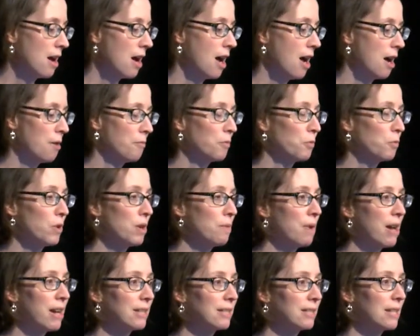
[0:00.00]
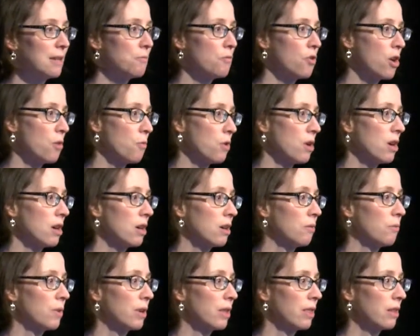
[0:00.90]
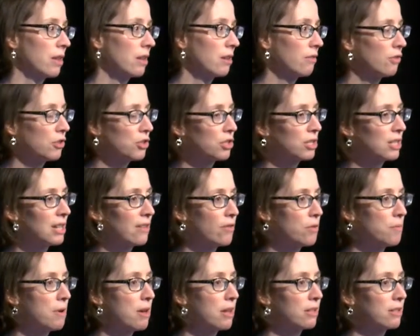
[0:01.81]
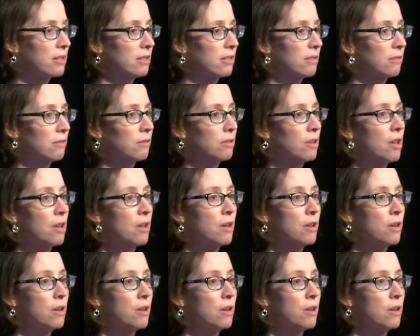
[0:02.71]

Um, we might see more work within Efficiency Vermont to